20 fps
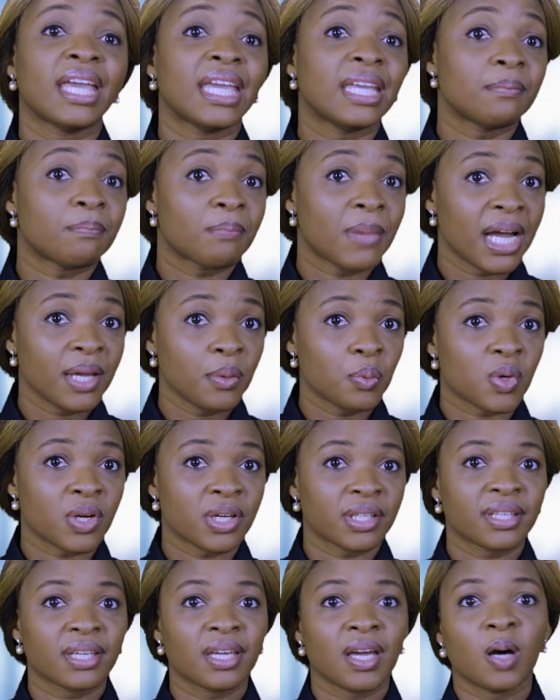In my
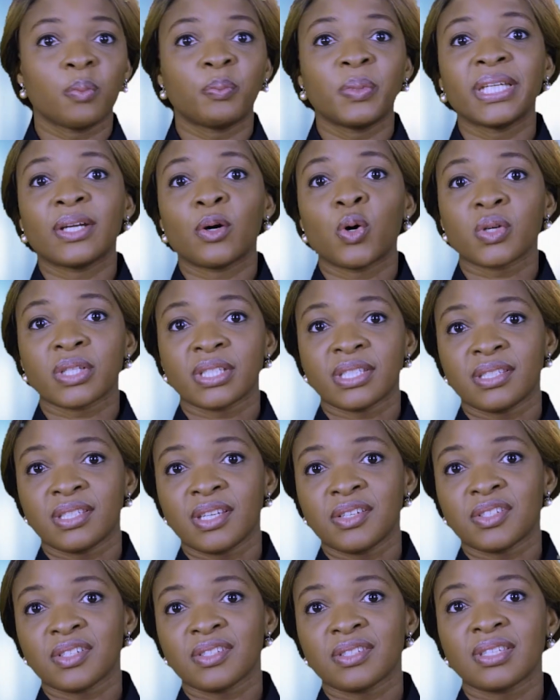work helping
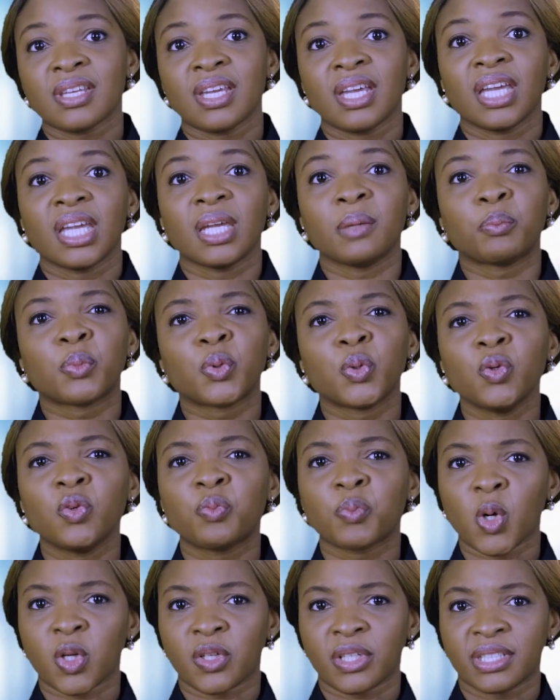organizations
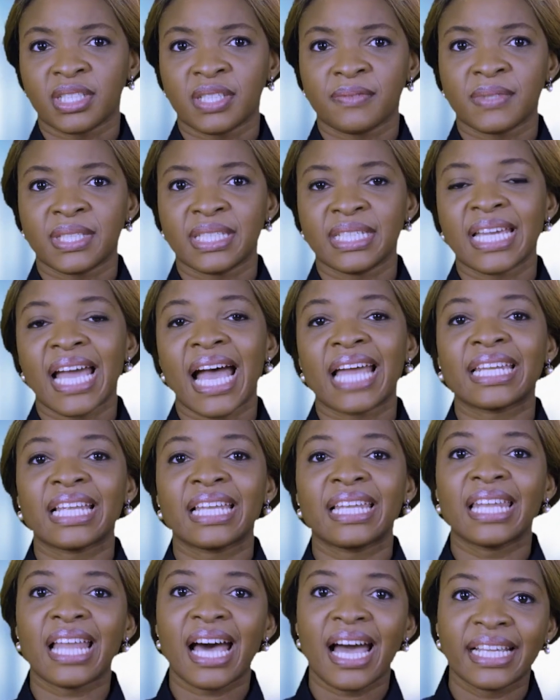improve productivity and
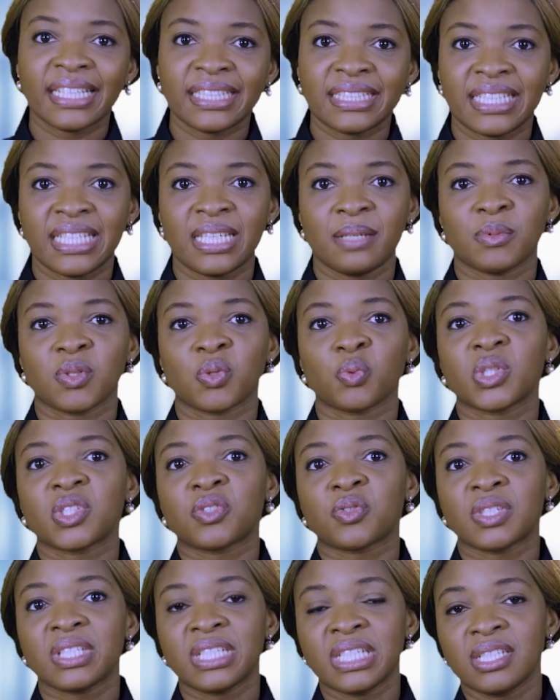align teams with
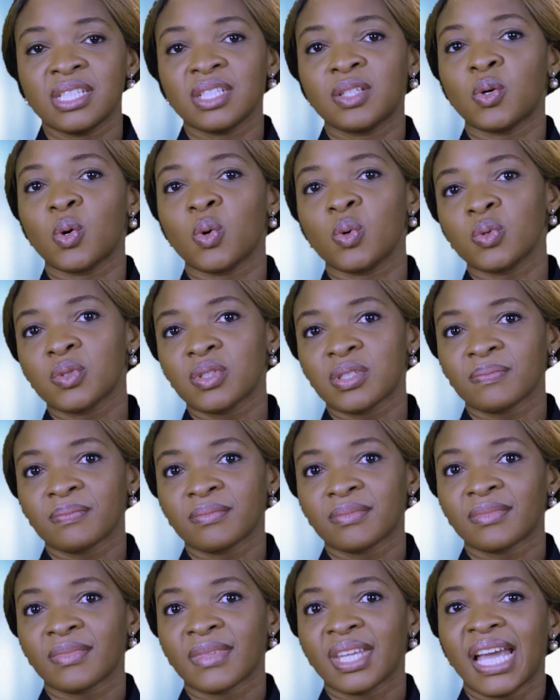strategic goals,
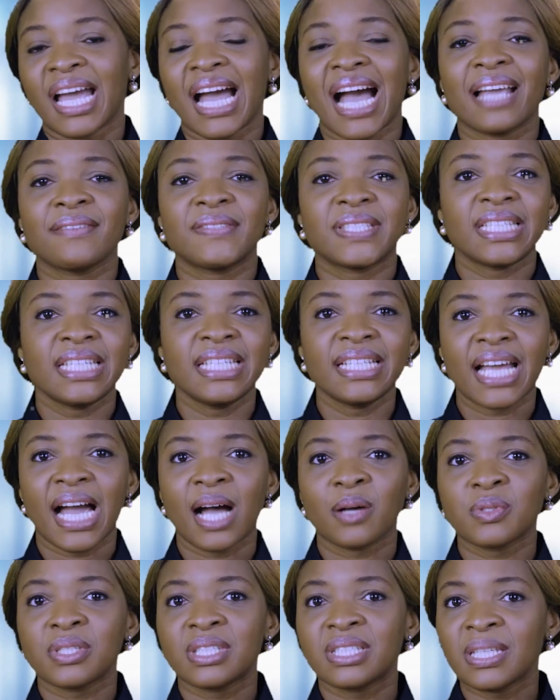I've seen
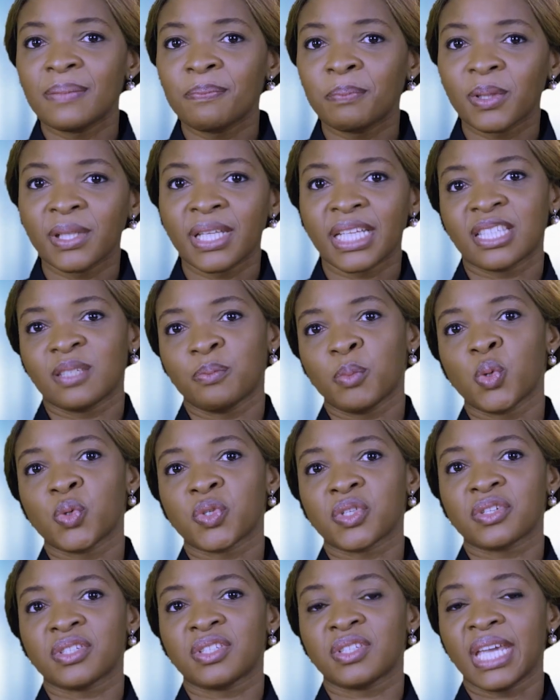how simple
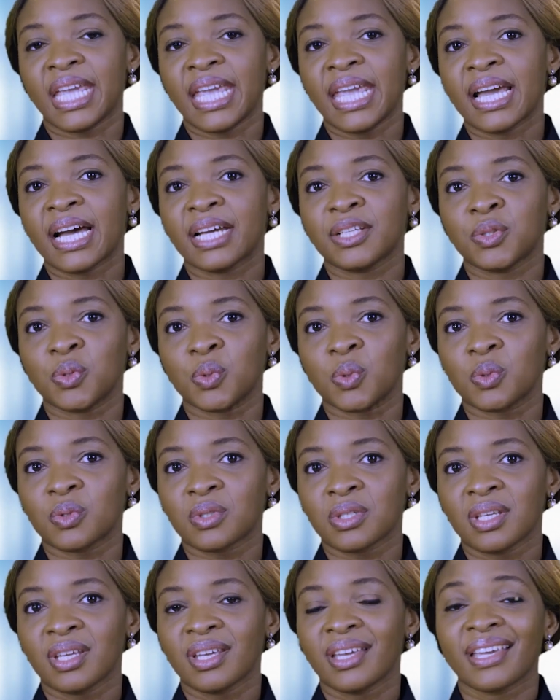exposure to AI tools
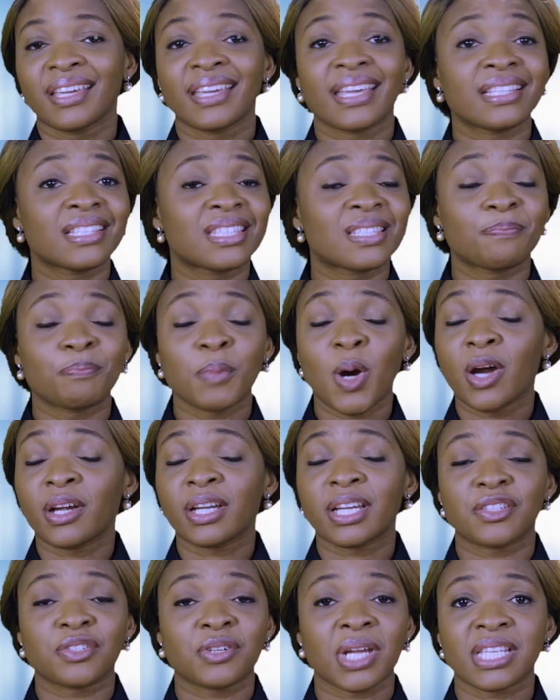can
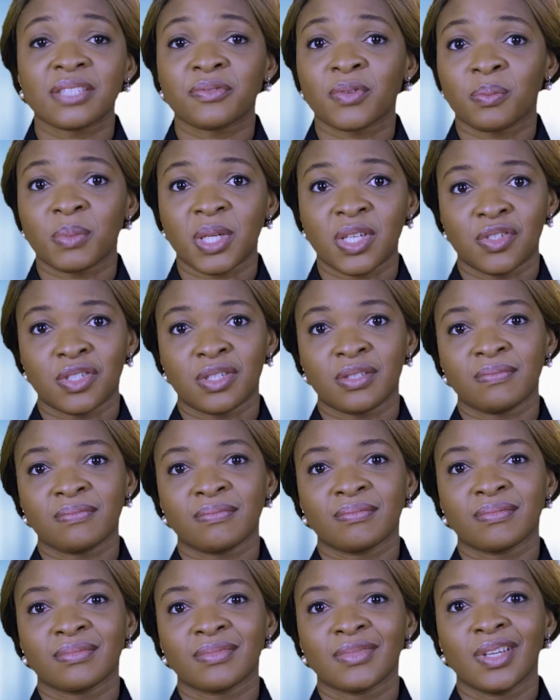spark a transformation,
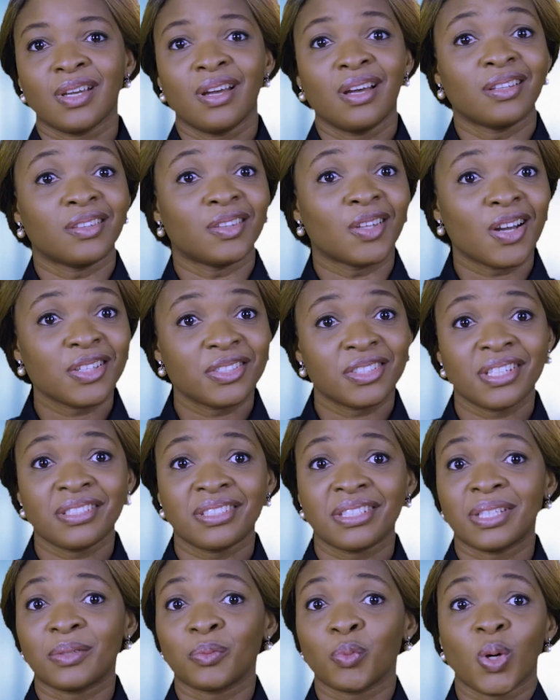not
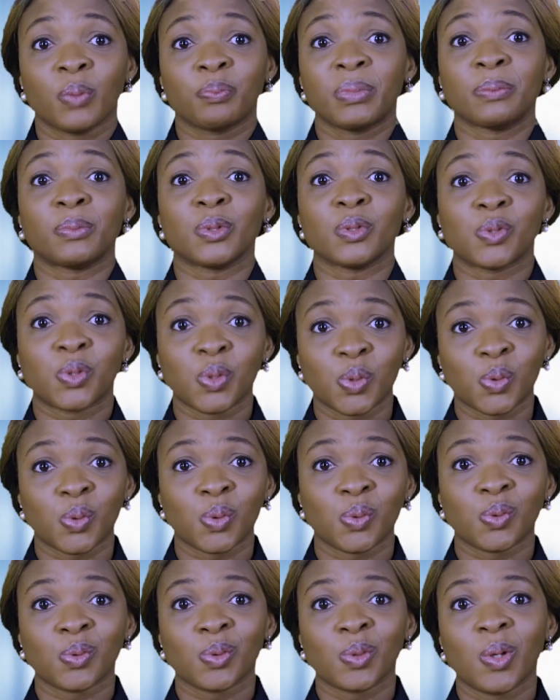just in what people
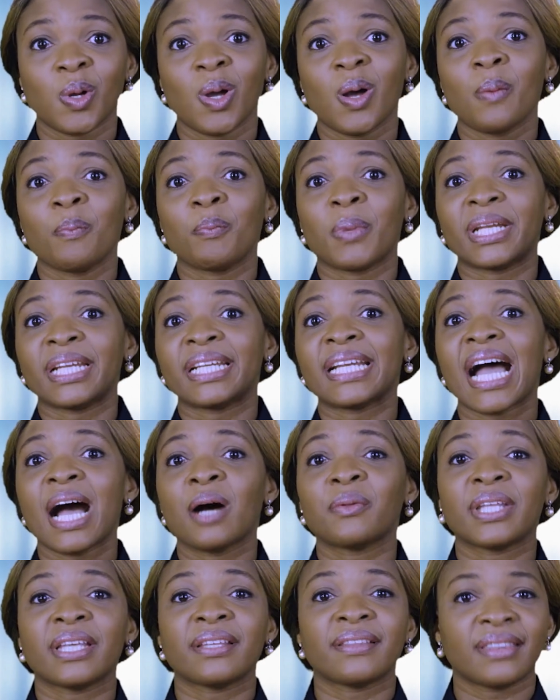do, but in
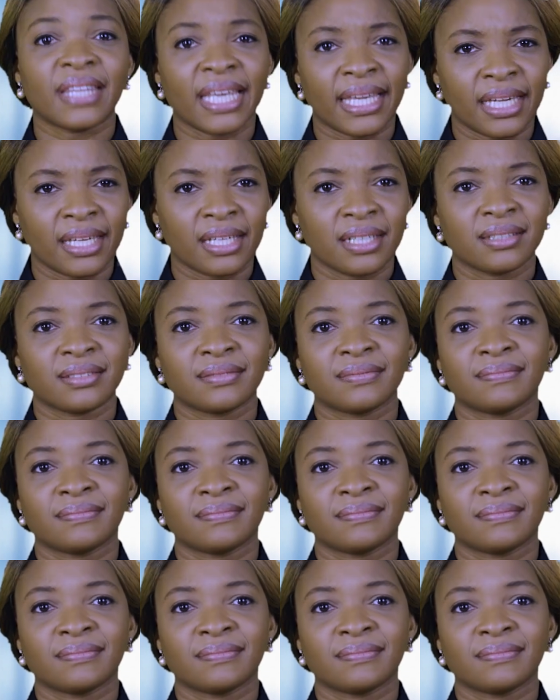how they think.